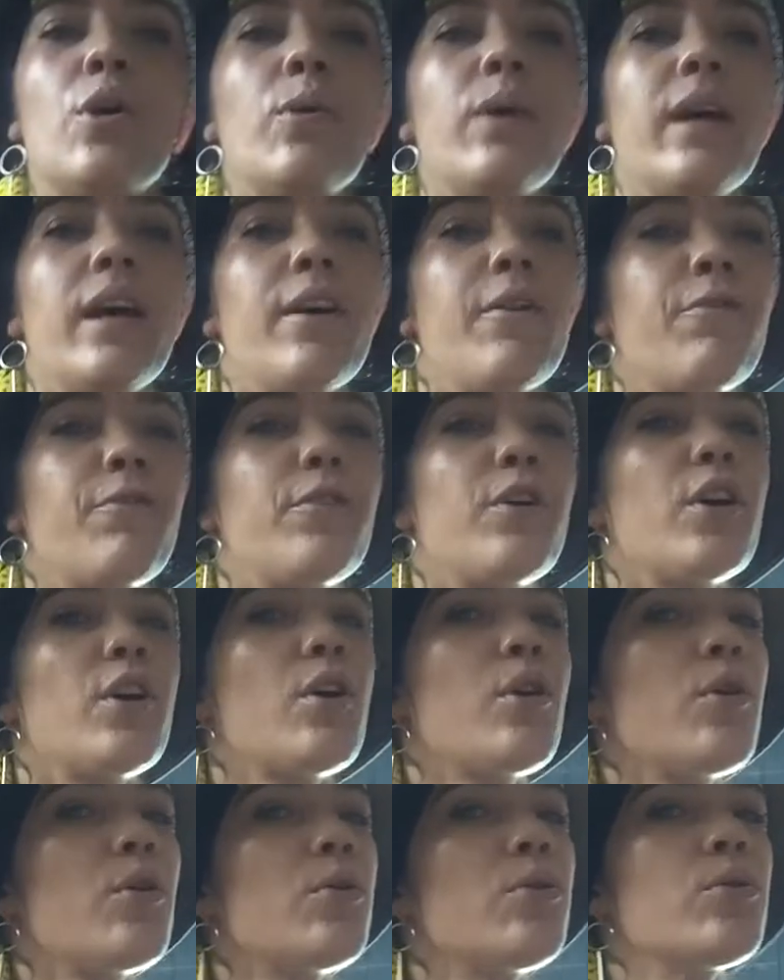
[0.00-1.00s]
know if
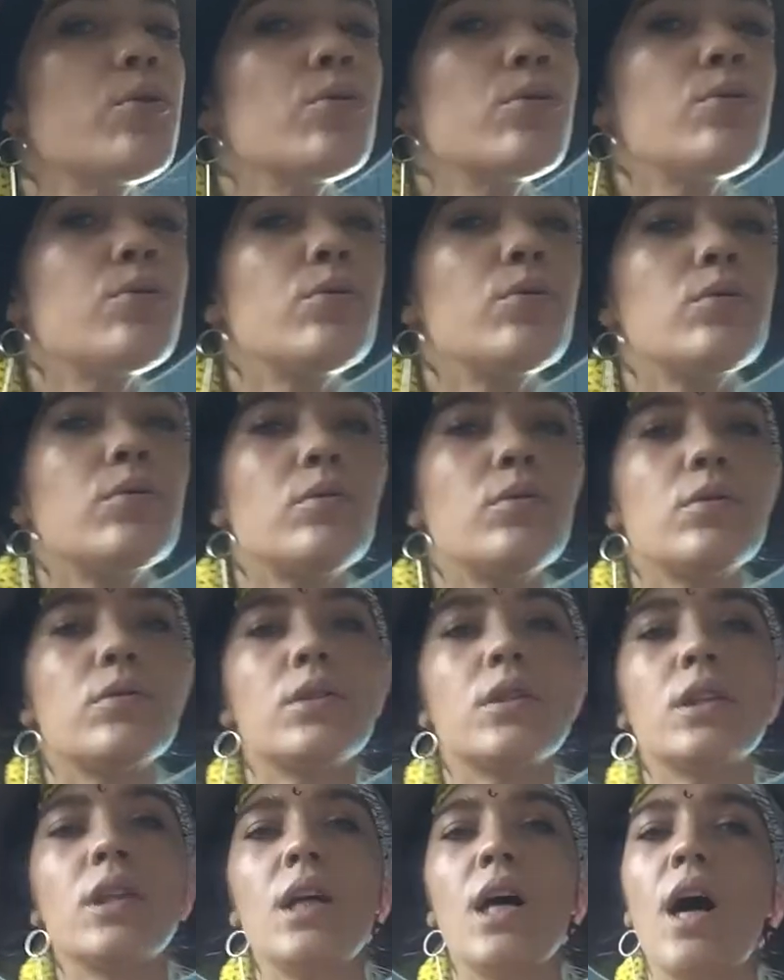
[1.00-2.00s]
you
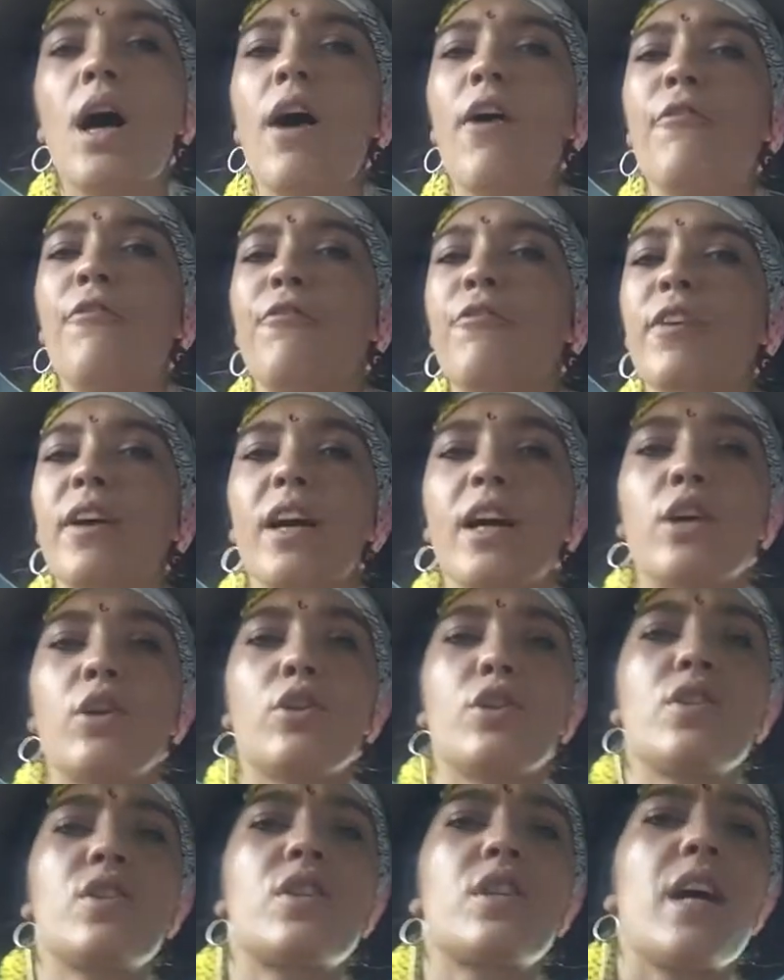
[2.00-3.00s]
feel
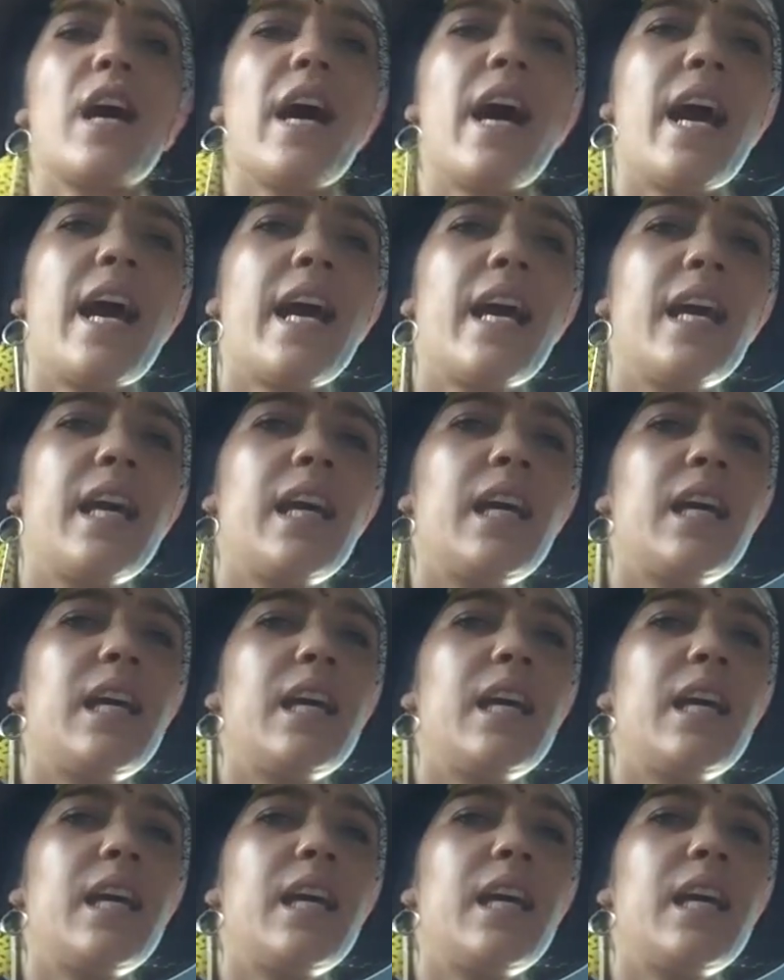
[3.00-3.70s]
the same